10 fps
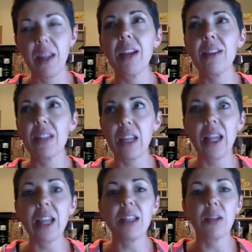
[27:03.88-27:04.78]
I was like,
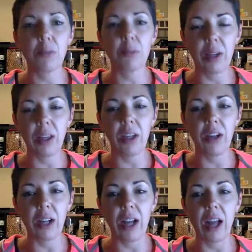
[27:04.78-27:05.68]
that's a really
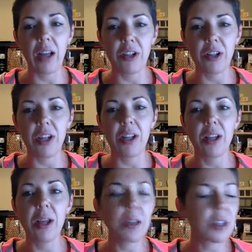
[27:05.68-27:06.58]
good analogy.
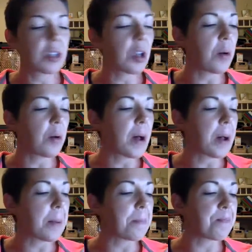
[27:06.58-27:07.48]
So
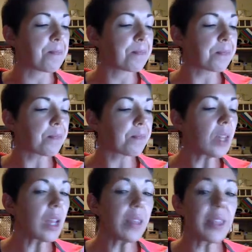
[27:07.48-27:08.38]

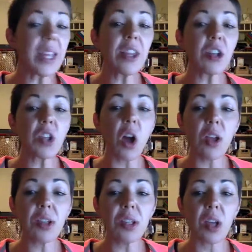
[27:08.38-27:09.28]
then there's
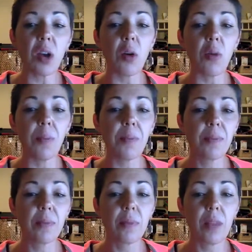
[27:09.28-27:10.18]
also,
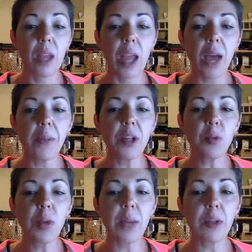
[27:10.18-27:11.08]
how much
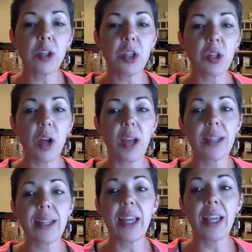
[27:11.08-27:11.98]
will Hammer and Chisel
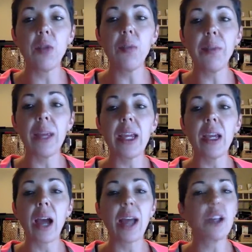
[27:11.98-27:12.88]
cost? It'll
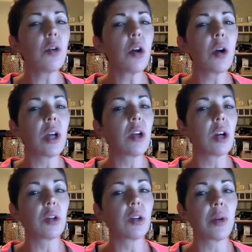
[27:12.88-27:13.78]
be, I don't know on
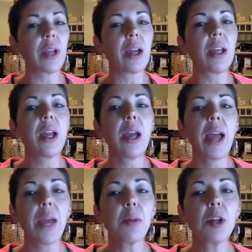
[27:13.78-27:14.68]
hardcore yet.
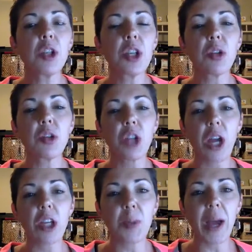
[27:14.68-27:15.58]
Hammer and Chisel
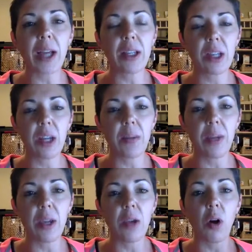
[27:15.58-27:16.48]
Challenge Pack is going to
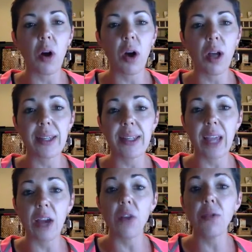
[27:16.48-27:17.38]
be on
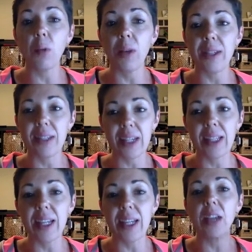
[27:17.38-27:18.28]
sale for
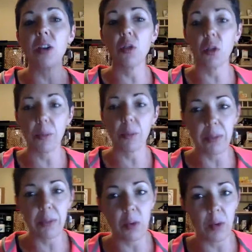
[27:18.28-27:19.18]
$160. It'll normally
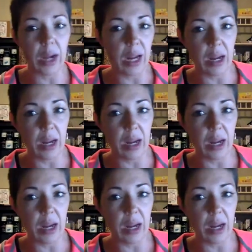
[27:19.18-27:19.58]
be $180.